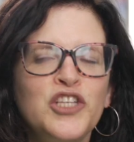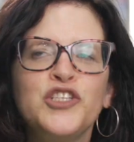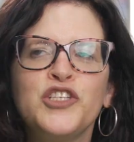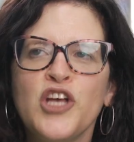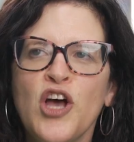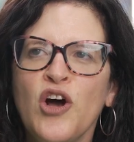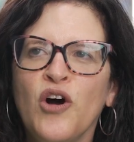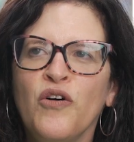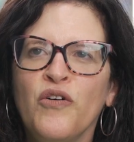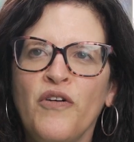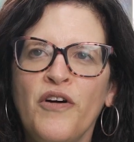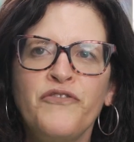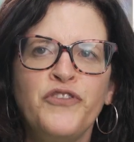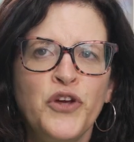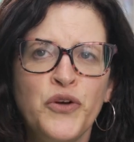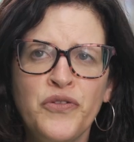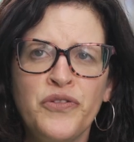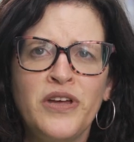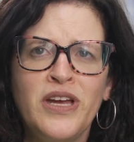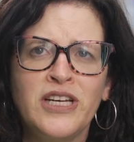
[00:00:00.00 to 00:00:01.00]
So a
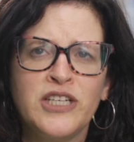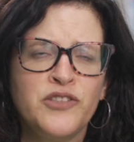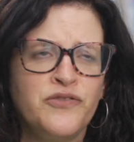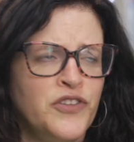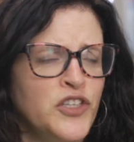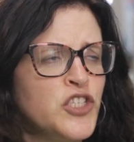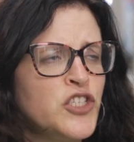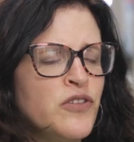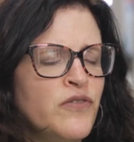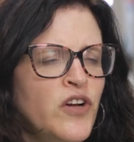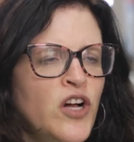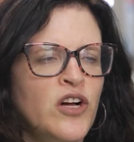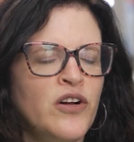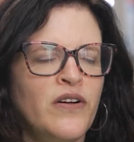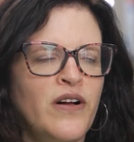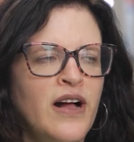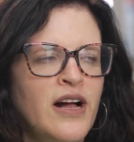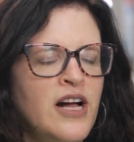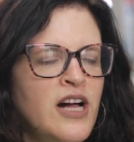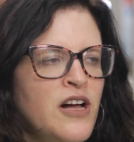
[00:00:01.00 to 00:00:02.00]
few things. First of
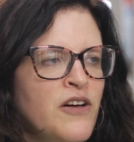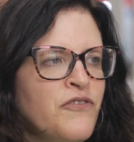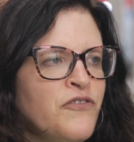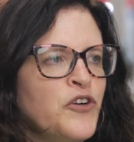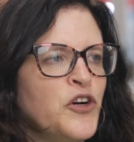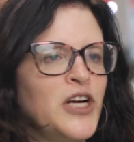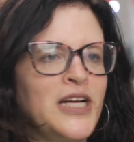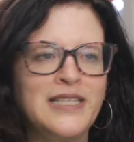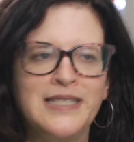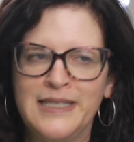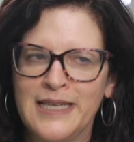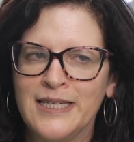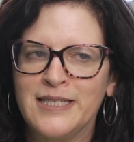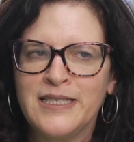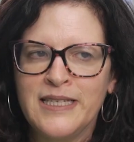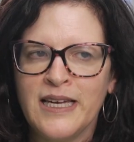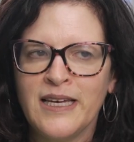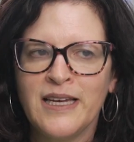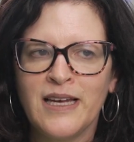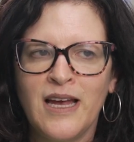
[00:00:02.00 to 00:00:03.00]
all, for
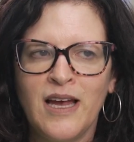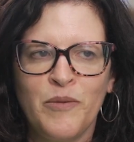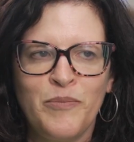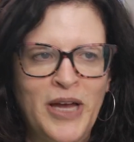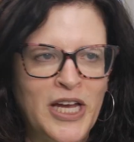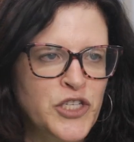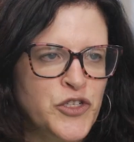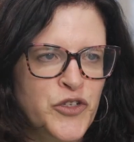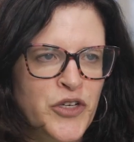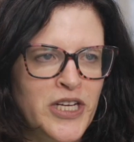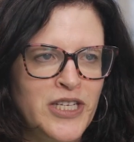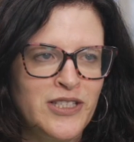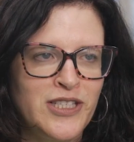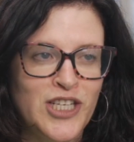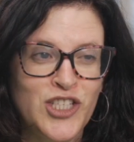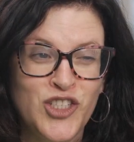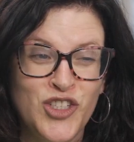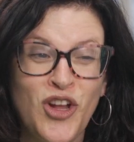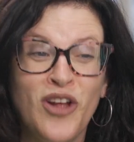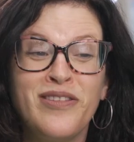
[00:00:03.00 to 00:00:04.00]
existing batteries,
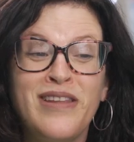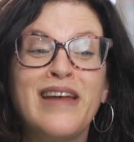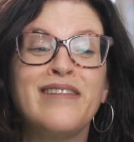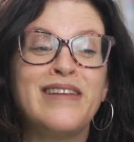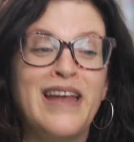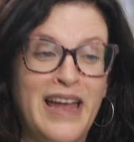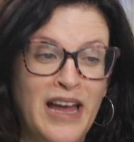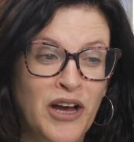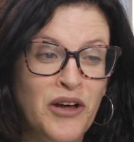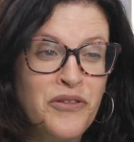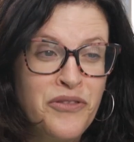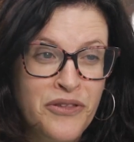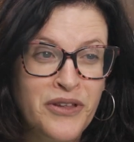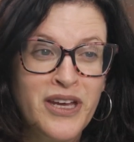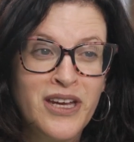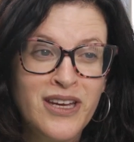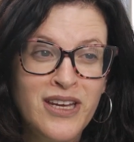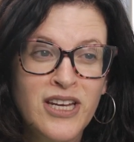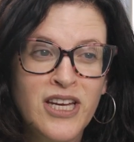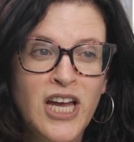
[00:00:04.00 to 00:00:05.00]
it's not that
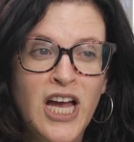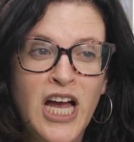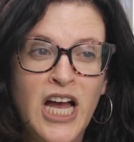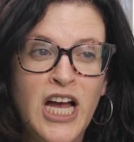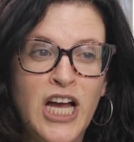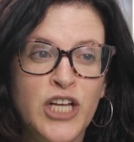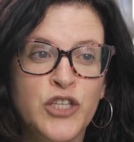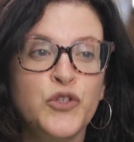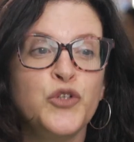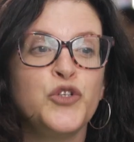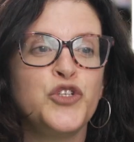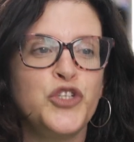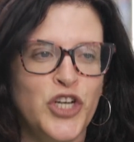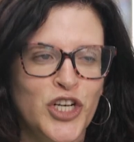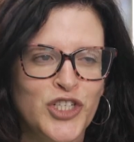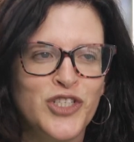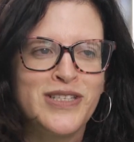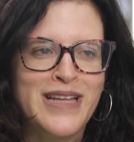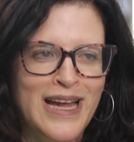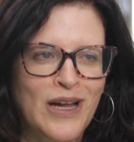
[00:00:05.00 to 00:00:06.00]
healthy to
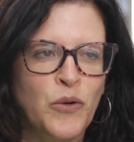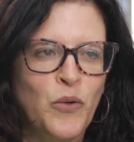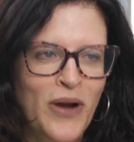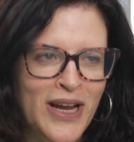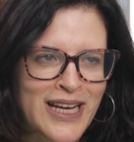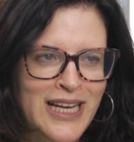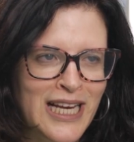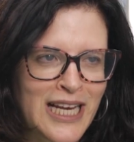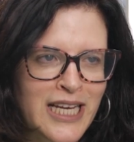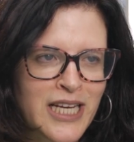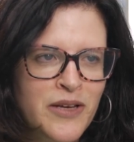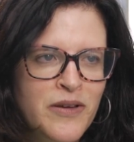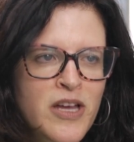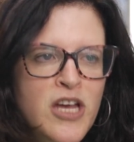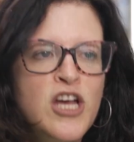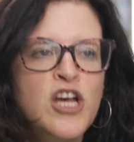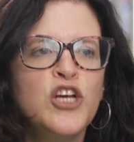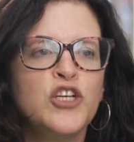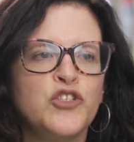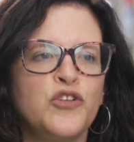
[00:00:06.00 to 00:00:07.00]
charge that quickly.
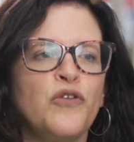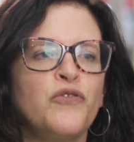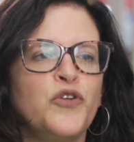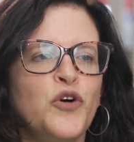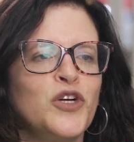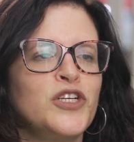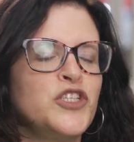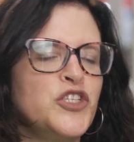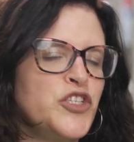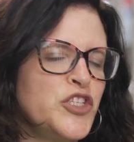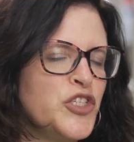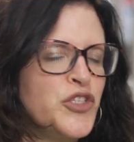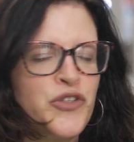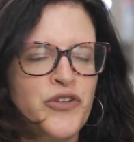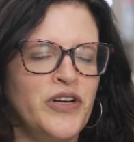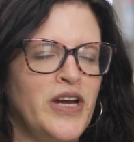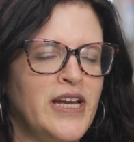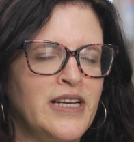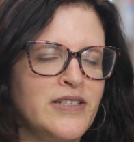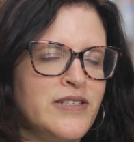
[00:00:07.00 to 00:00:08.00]
So of course, it just
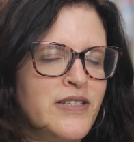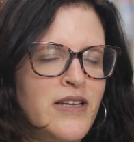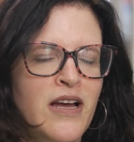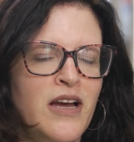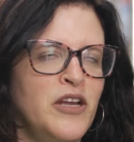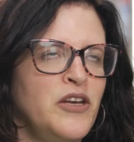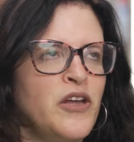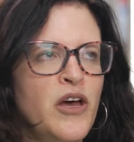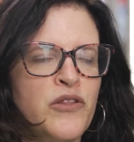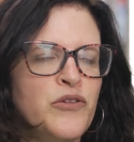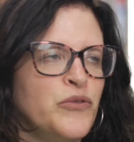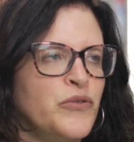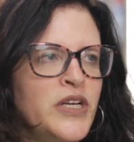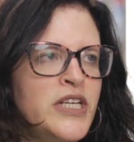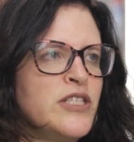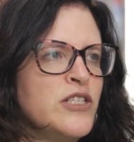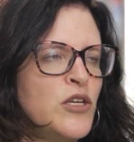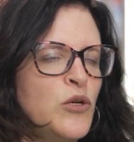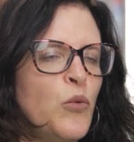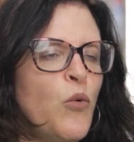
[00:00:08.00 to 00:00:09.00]
creates another
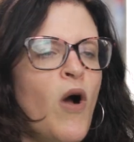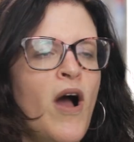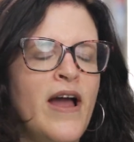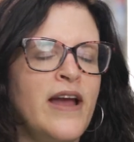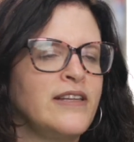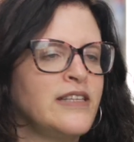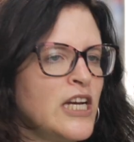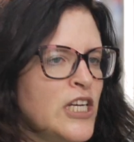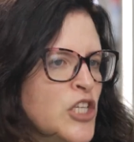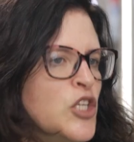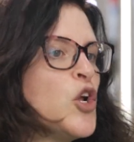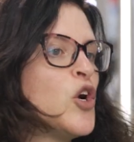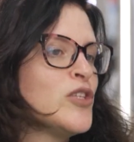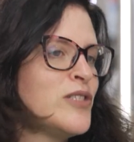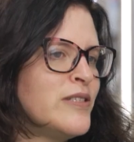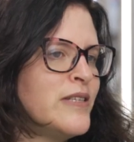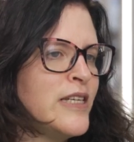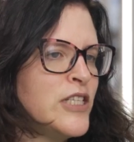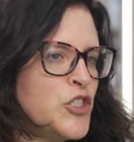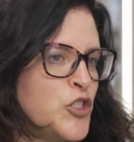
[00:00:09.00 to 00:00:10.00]
reason why
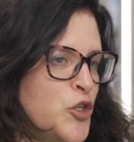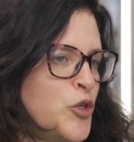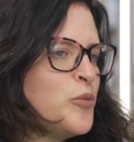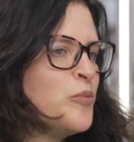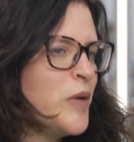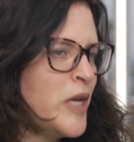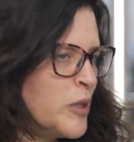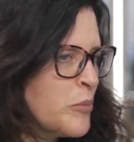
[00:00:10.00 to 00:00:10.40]
diagnostics should be